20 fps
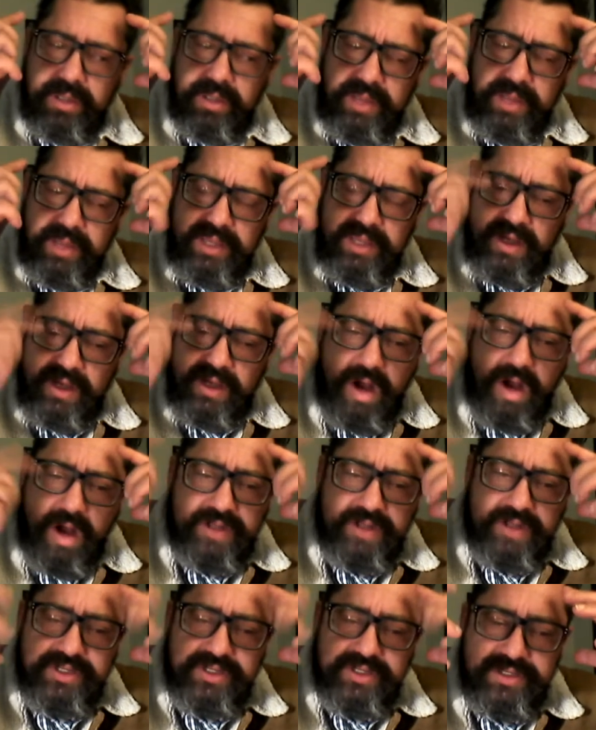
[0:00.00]
And the
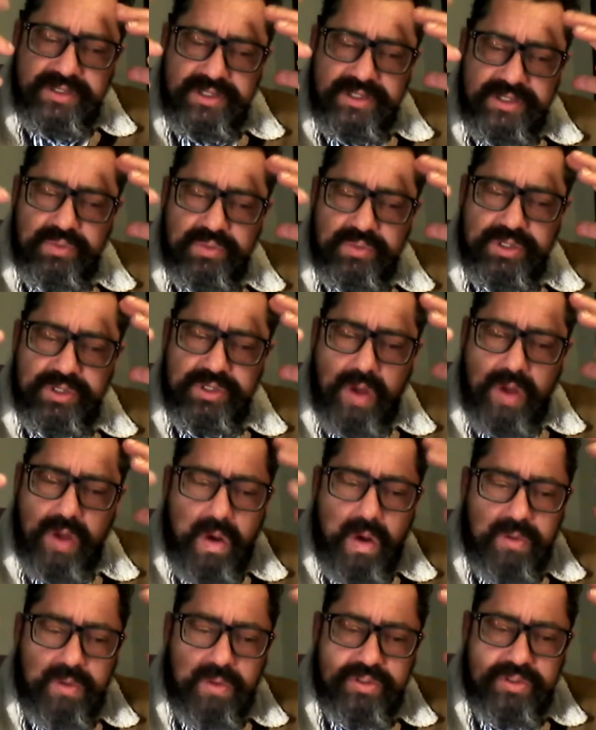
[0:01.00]
consciousness which
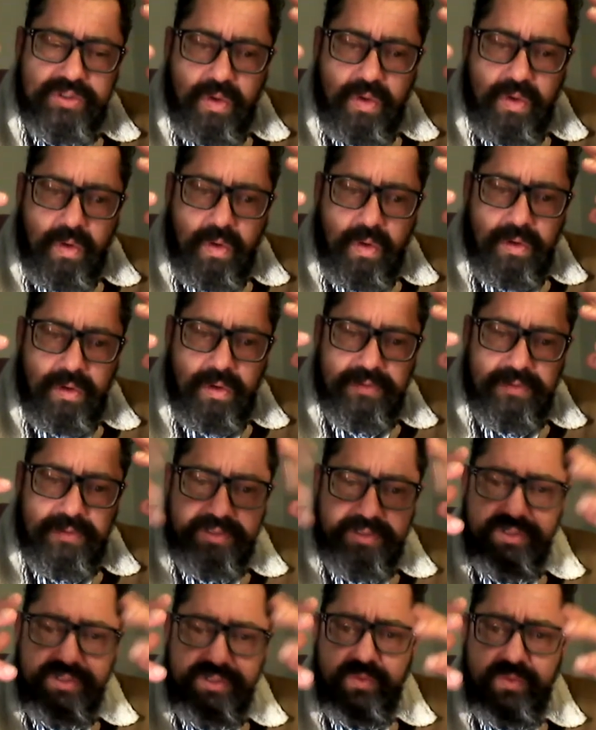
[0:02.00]
holds all of
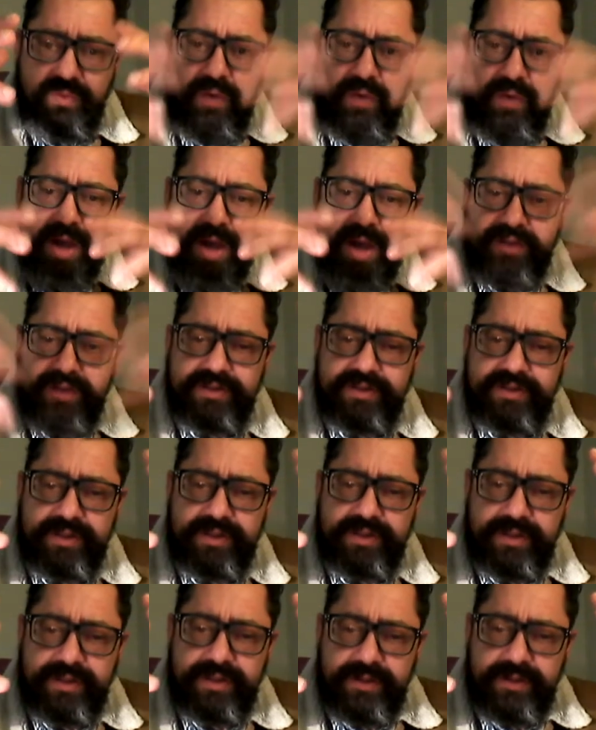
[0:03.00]
this
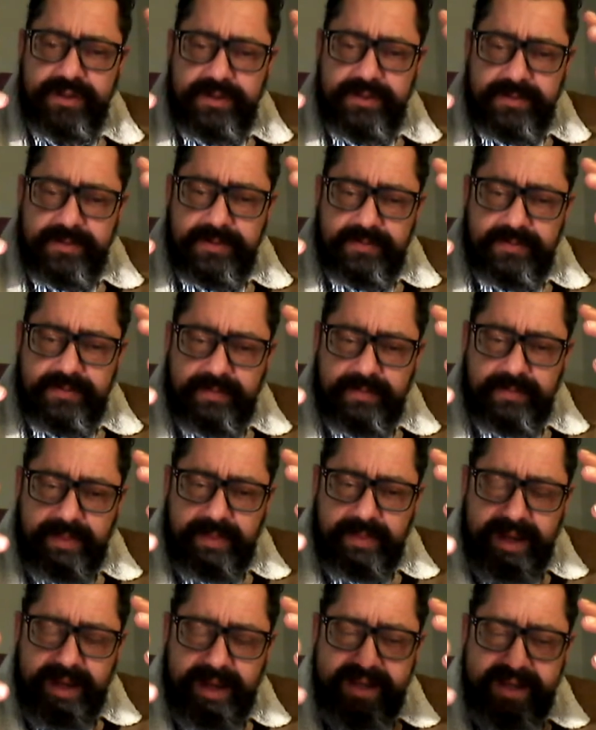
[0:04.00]
awareness
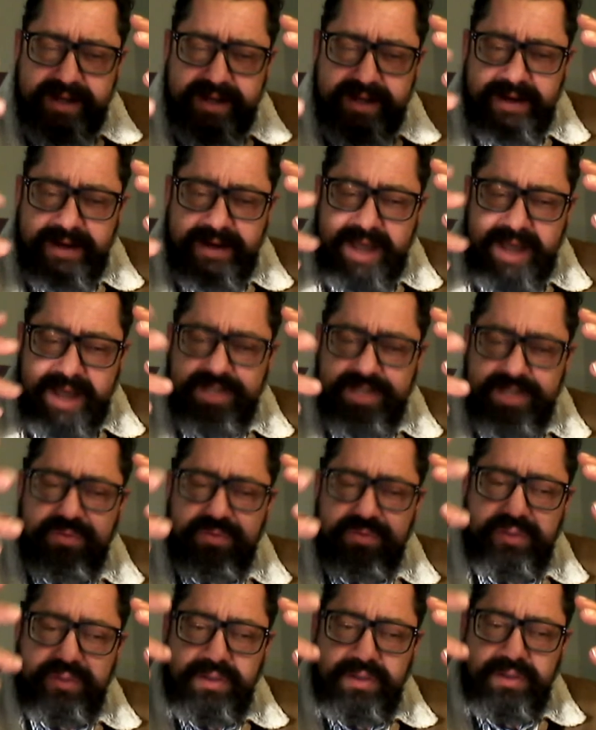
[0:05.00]
in connection
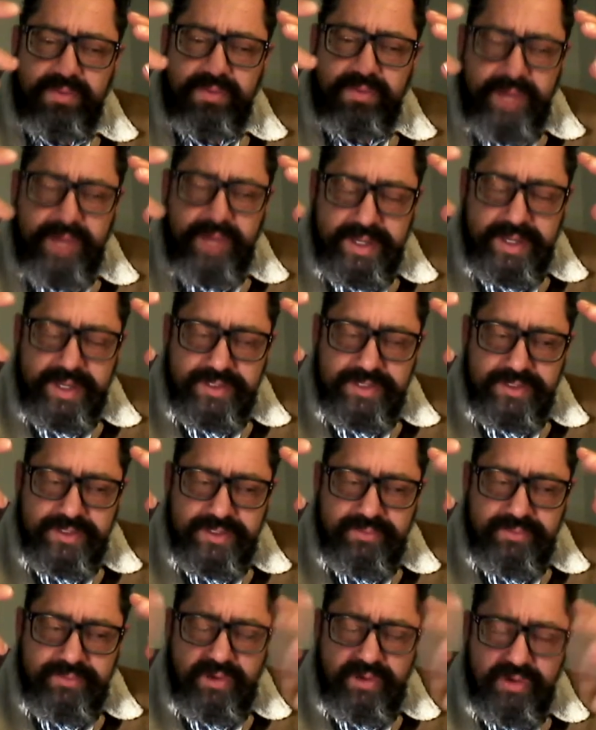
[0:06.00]
with the
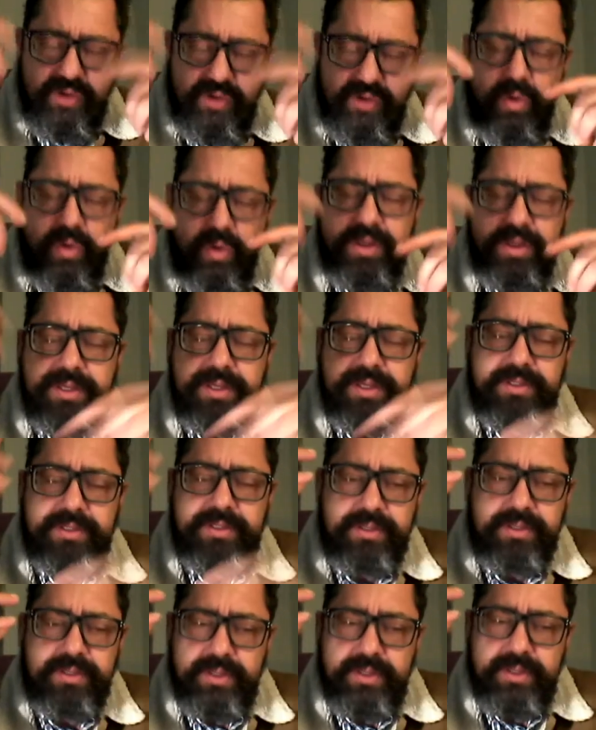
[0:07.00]
awareness, recording
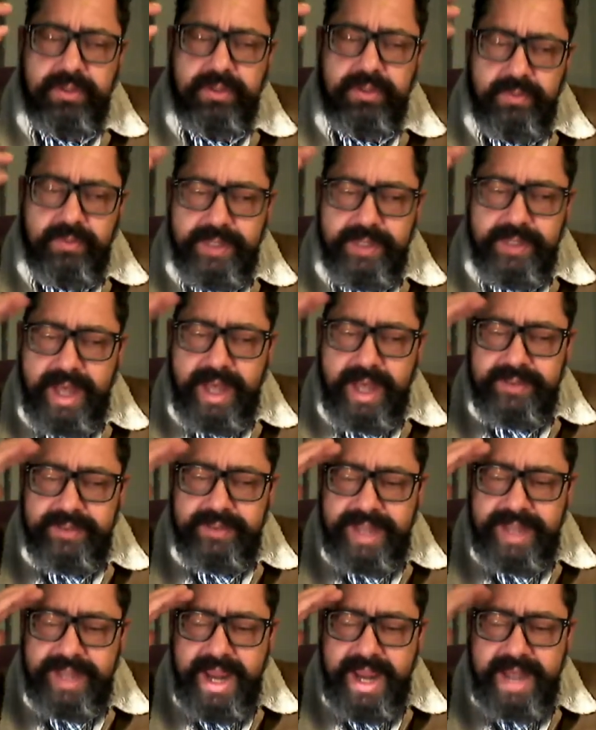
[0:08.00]
it
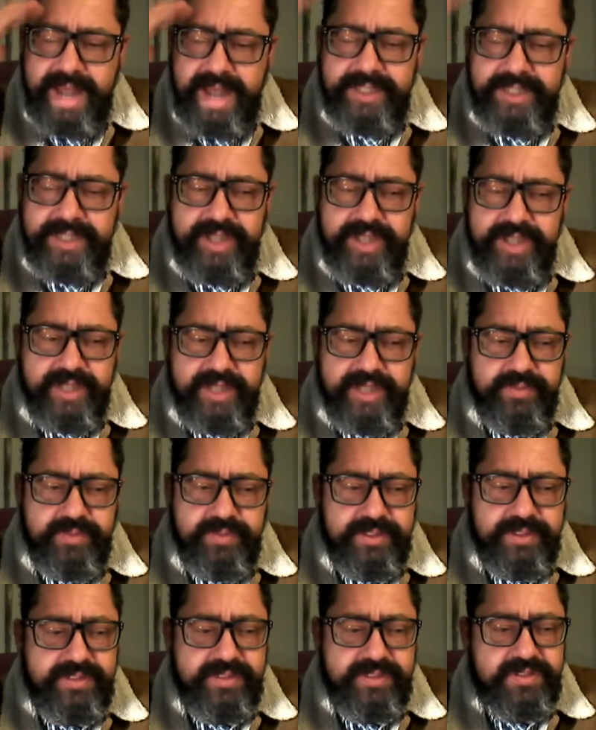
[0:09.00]
without any
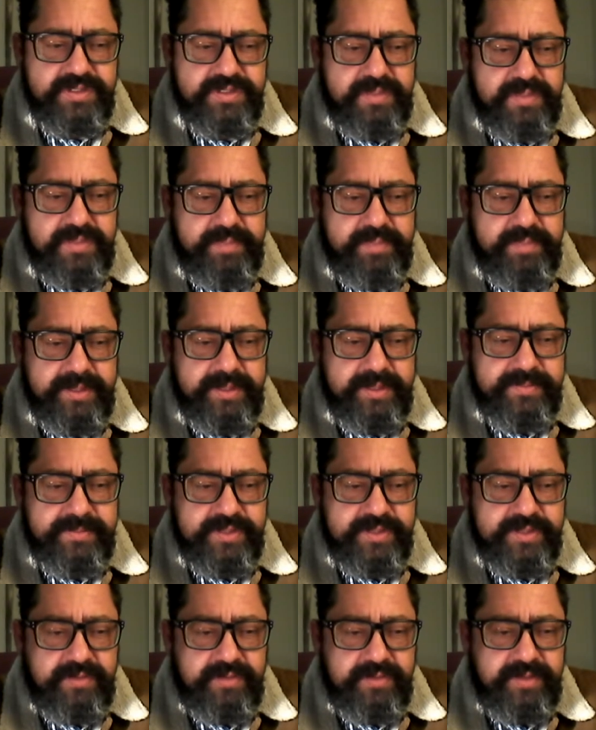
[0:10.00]
judgment, simply
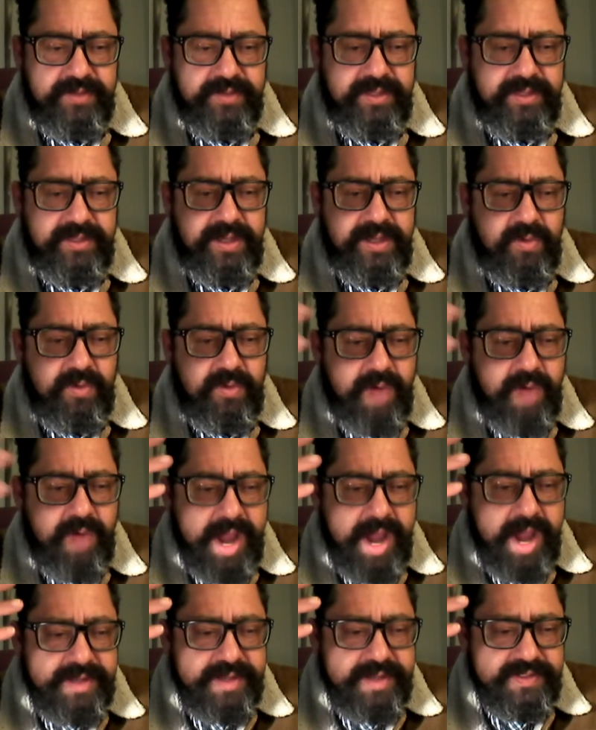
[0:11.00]
observing the
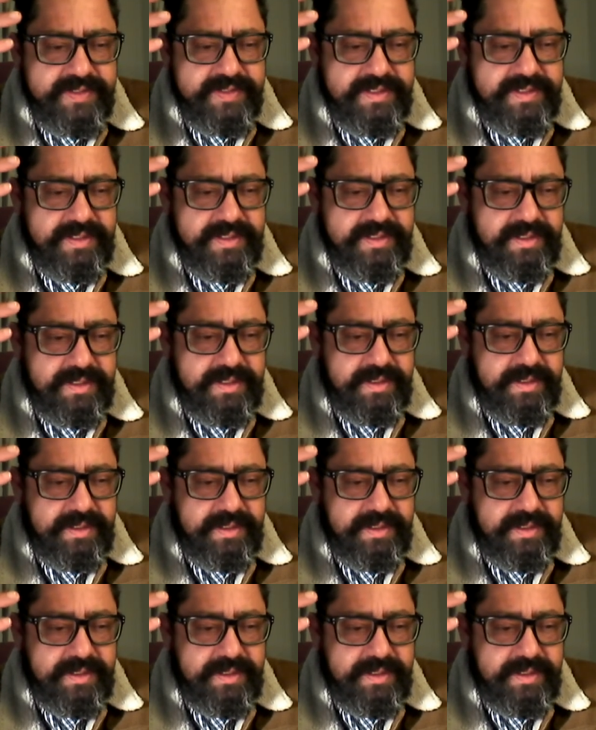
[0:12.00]
awareness